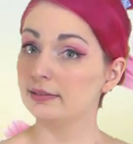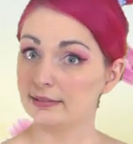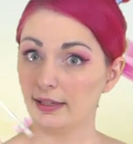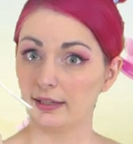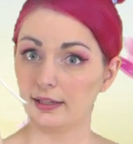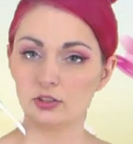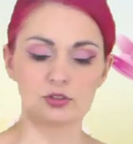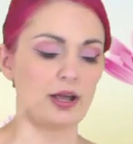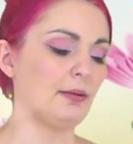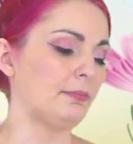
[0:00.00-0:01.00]
taking a
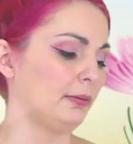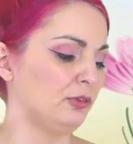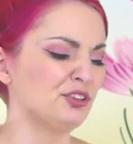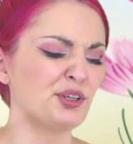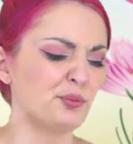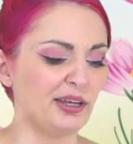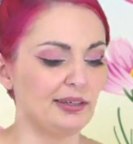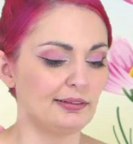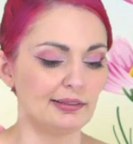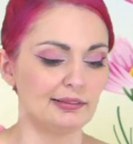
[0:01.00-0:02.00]
scrap, I'm using
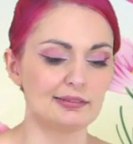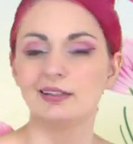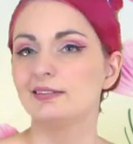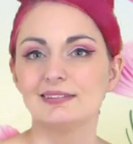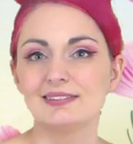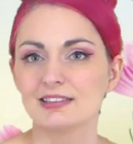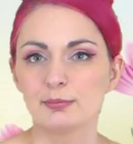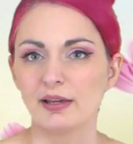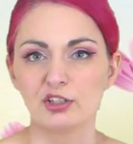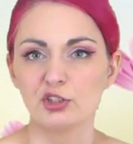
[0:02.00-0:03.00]
white because it doesn't
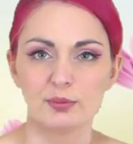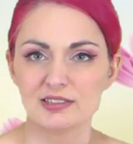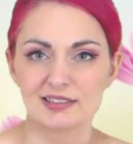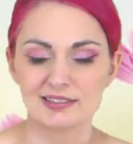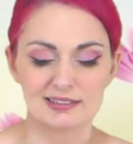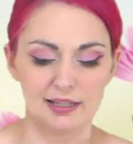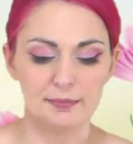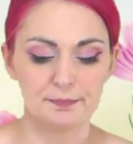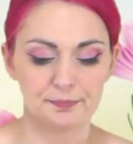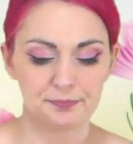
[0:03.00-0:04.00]
matter, nobody's going to see it.